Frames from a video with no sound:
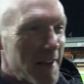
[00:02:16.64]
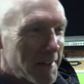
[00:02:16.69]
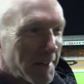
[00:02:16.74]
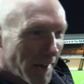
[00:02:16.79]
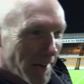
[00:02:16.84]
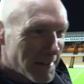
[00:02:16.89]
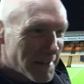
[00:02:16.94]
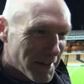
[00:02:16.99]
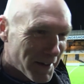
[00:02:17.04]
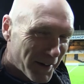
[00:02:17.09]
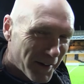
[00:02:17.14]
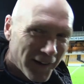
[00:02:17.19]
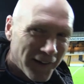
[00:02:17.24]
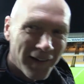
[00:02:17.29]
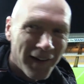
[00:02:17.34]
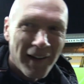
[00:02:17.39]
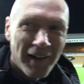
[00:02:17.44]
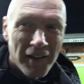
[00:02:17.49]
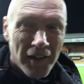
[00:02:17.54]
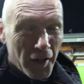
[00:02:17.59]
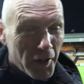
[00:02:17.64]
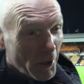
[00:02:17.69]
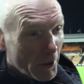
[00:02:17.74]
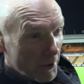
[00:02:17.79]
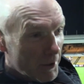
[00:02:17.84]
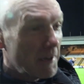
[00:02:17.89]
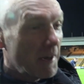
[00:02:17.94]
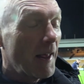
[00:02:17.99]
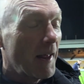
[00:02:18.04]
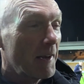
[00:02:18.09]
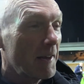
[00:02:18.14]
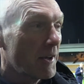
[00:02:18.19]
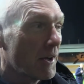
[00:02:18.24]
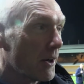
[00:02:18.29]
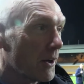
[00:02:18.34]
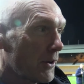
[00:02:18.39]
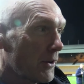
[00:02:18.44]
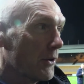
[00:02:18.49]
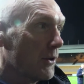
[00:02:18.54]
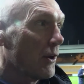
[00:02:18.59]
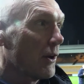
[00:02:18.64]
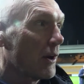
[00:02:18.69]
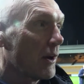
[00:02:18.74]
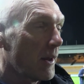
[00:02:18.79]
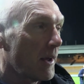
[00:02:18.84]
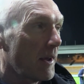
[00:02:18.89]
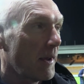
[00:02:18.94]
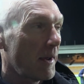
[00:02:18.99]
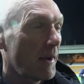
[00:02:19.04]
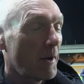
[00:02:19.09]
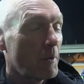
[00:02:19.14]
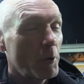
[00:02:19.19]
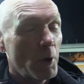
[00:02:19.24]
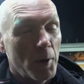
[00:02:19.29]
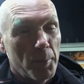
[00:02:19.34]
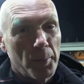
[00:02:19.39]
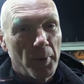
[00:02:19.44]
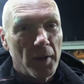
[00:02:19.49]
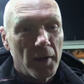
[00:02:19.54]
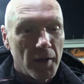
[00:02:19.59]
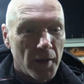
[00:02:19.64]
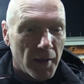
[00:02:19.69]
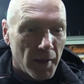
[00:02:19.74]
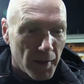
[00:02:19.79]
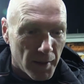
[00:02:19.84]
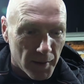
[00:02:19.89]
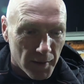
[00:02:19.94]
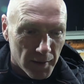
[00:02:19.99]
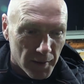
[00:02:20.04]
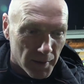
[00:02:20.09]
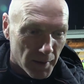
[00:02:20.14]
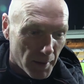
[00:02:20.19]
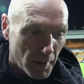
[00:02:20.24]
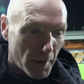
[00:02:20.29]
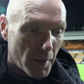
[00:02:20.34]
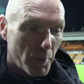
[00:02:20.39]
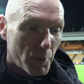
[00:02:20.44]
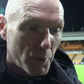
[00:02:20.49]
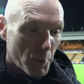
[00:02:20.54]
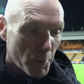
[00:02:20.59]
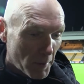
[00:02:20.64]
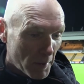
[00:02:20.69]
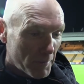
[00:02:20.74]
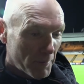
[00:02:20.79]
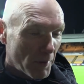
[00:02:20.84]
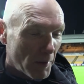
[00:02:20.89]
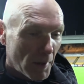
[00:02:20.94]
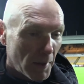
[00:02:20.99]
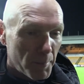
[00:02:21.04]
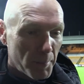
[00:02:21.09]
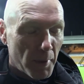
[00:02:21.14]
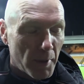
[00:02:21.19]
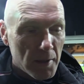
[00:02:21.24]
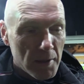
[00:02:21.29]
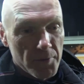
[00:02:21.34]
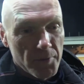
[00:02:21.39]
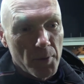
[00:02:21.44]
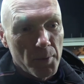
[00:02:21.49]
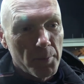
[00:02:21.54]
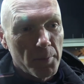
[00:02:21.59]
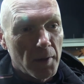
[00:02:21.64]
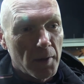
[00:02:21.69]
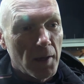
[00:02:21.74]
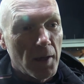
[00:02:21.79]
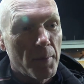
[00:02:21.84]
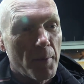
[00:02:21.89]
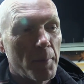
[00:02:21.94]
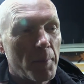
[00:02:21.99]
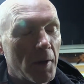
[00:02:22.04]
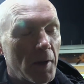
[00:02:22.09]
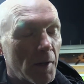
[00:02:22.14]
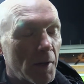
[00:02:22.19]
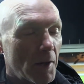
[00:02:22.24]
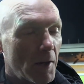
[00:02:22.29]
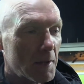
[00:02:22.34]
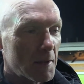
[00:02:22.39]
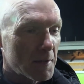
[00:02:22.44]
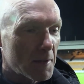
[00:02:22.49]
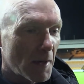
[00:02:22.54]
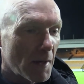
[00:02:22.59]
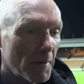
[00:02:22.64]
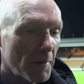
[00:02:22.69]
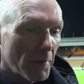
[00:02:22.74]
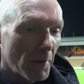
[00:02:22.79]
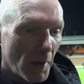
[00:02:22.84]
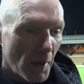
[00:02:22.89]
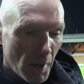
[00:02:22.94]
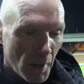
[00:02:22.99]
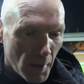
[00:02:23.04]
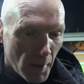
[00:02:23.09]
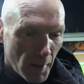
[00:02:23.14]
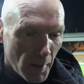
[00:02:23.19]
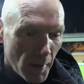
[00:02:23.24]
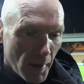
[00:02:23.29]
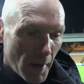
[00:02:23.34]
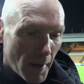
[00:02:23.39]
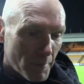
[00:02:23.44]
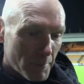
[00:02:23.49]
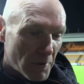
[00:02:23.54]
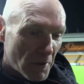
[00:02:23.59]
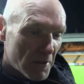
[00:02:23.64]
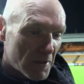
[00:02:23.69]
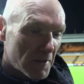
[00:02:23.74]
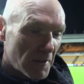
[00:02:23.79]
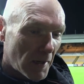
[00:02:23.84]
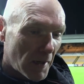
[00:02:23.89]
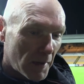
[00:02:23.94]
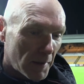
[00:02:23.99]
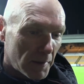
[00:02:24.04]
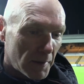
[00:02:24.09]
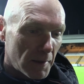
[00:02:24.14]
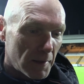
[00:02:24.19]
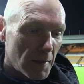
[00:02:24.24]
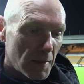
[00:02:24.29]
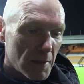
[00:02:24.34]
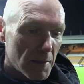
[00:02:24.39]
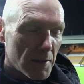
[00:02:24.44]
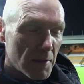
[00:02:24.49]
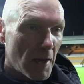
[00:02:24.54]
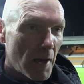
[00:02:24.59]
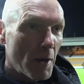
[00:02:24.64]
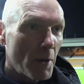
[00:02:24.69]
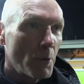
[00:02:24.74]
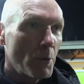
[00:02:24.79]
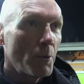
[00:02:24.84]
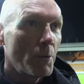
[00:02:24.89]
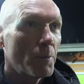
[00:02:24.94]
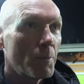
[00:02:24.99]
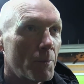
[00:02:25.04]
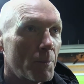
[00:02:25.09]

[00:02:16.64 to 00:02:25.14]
no, it's all right. Yeah, no, he nearly got a goal. I would have been really pleased for him. Keeper made a great save. I'm just delighted he's now